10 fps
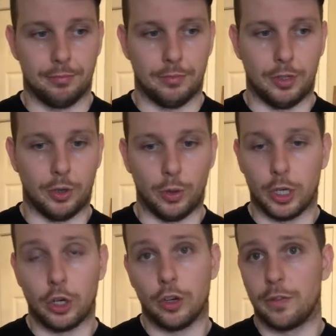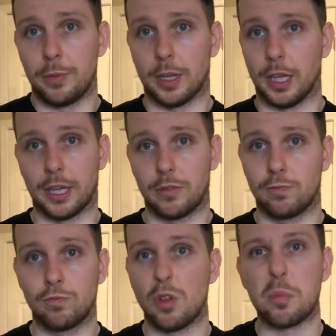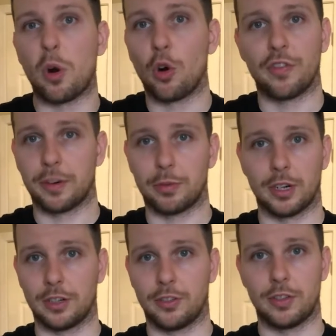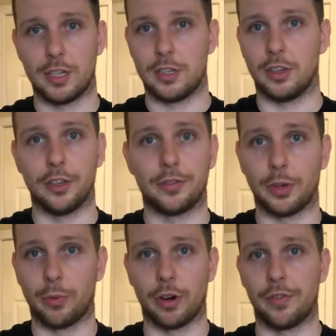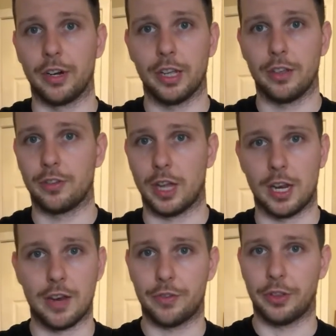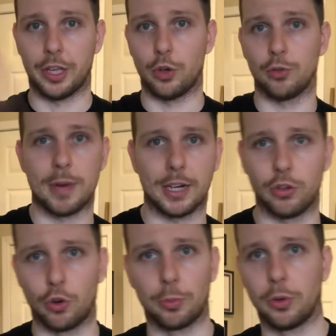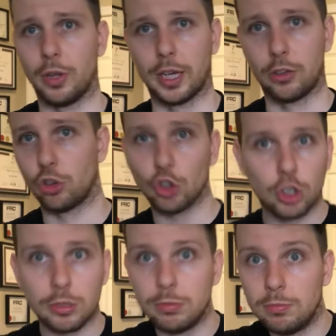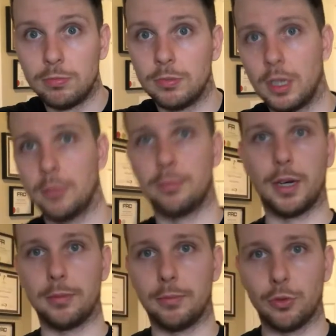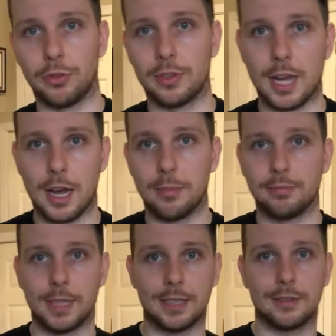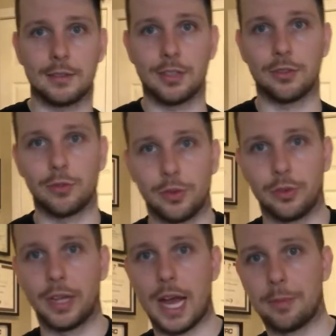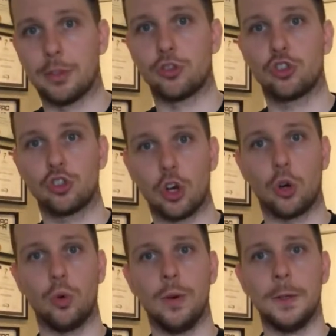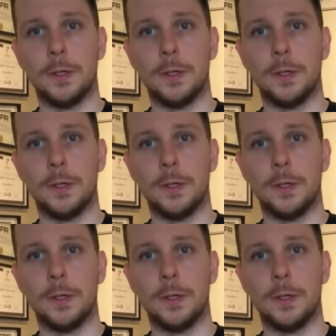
you know, it could have been like the perfect pregnancy, delivery, whatever it is, and everything goes back to normal like it should. But most of the time, that doesn't really, really happen. So,